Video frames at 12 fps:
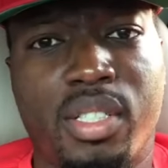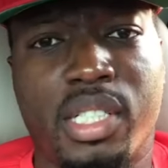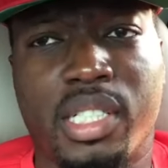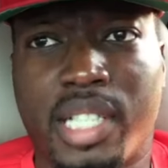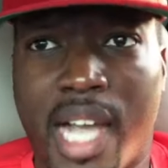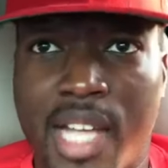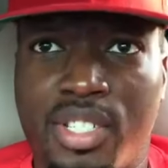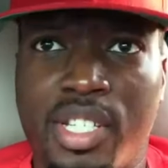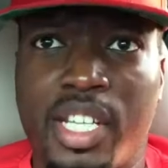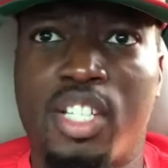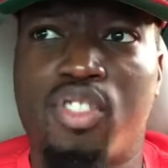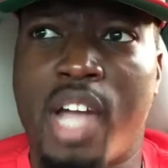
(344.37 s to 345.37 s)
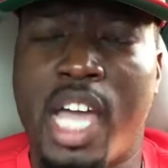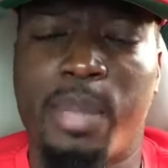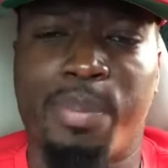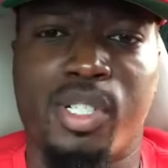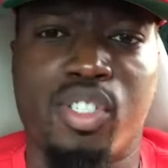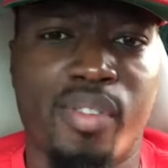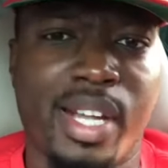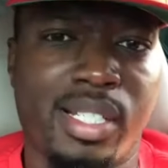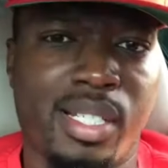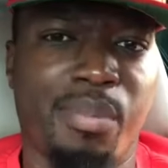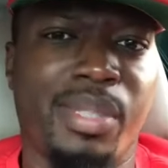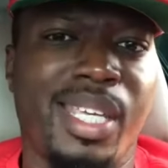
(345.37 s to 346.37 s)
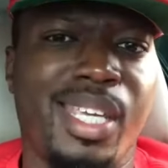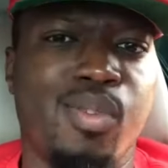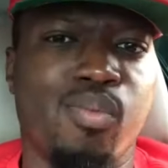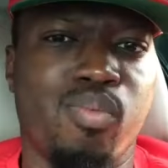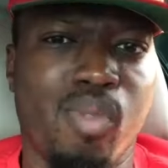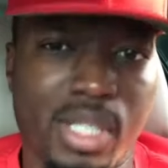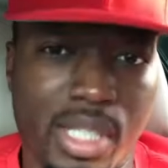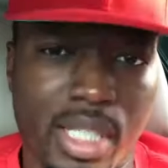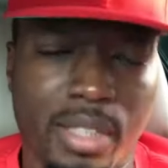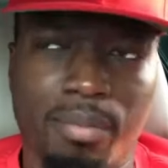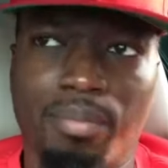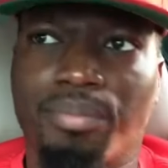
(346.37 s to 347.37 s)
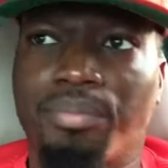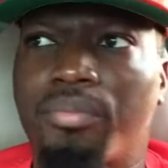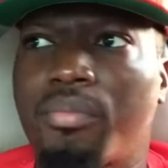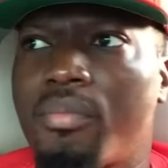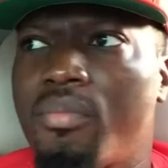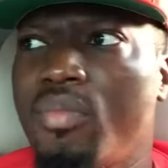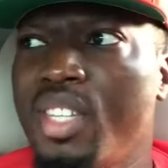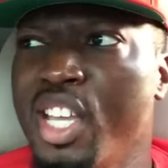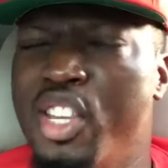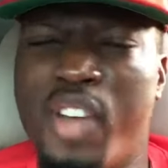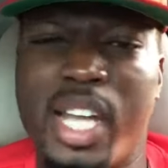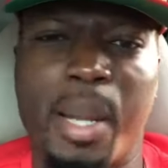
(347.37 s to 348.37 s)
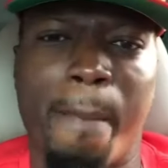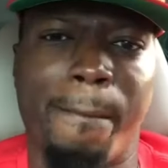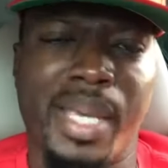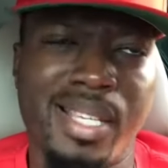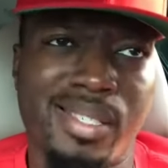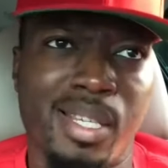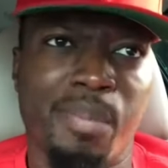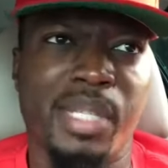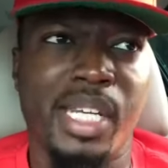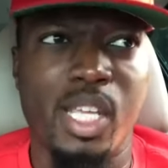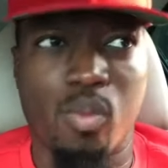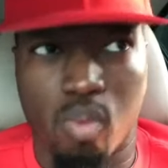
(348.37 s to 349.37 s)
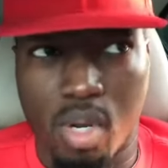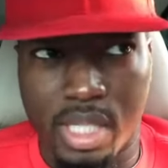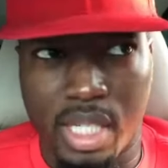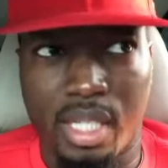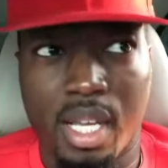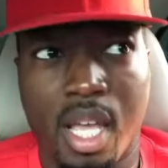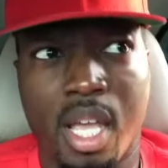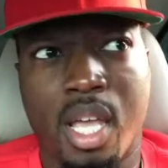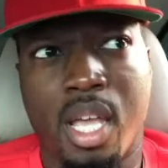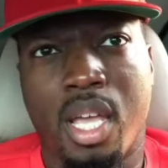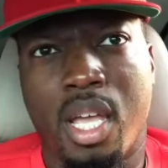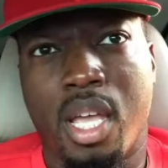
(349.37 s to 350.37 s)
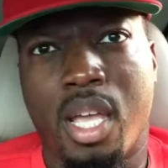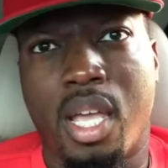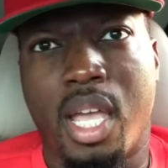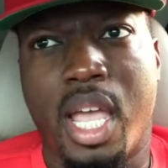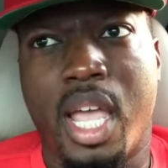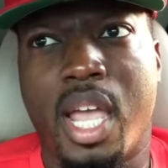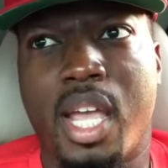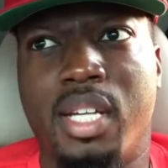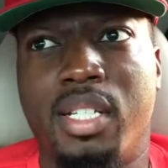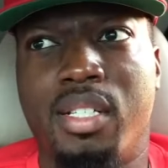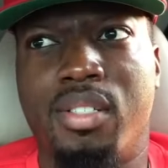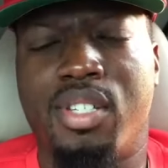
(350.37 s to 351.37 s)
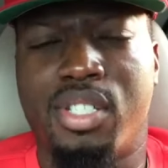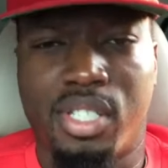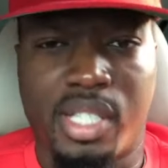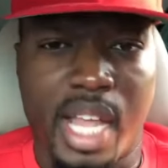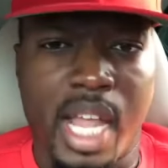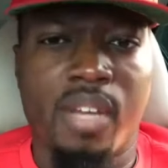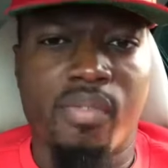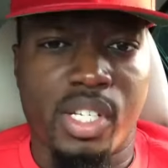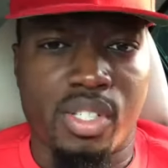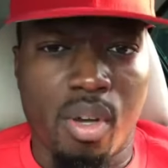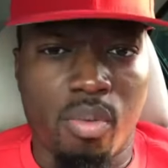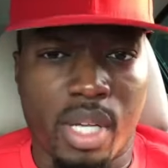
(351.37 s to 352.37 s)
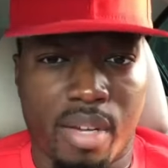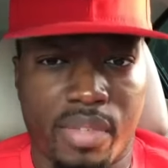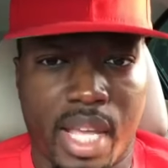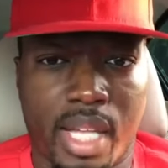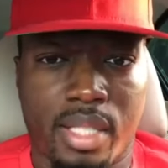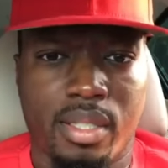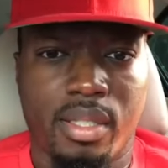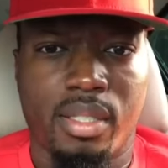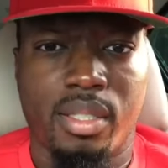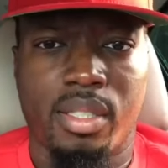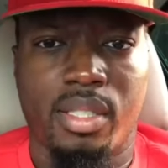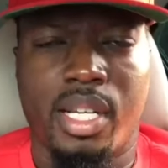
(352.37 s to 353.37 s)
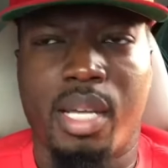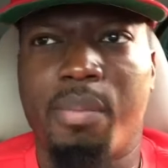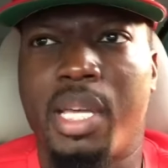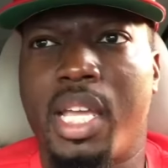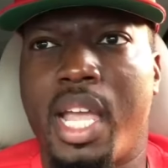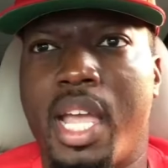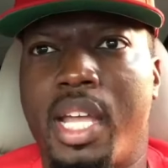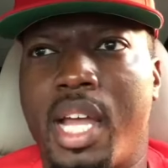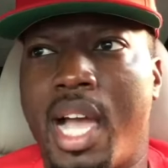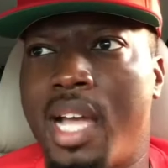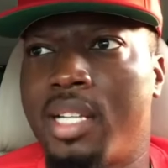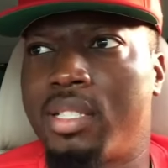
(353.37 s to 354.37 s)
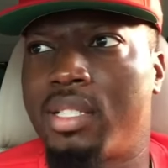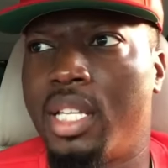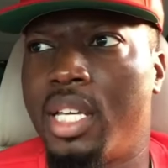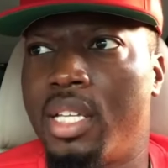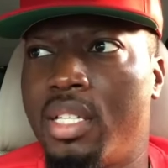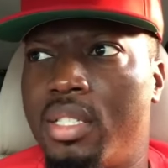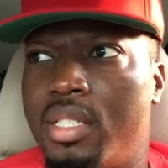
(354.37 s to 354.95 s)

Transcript: the Tekashi nigga tried to portray something he wasn't. He tried to be something he wasn't, and this is the end result of that. You know what I mean? And honestly,